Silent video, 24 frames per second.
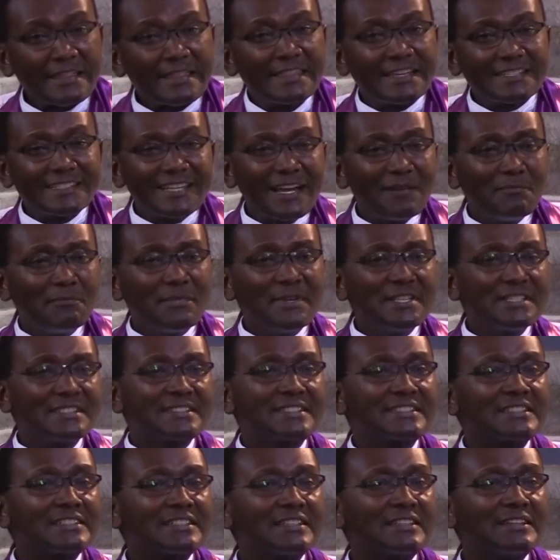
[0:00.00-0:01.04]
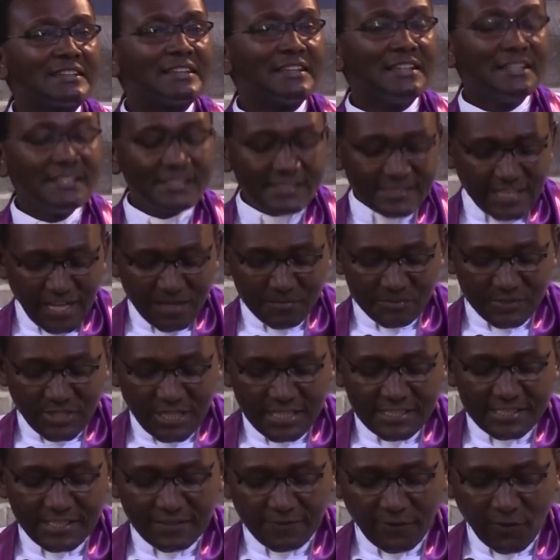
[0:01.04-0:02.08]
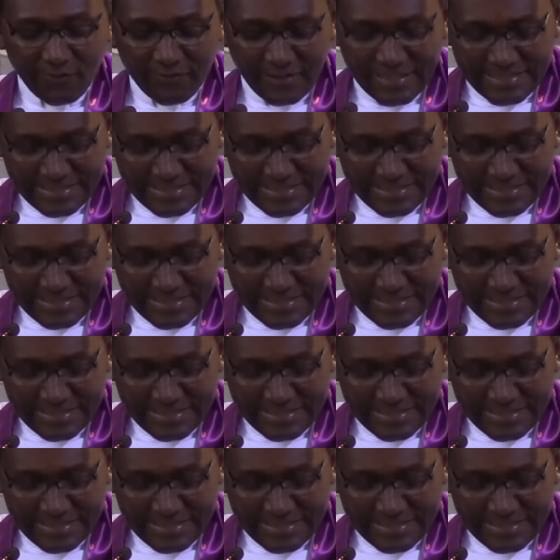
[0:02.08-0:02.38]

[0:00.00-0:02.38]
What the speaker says: The psalmist in Psalms 84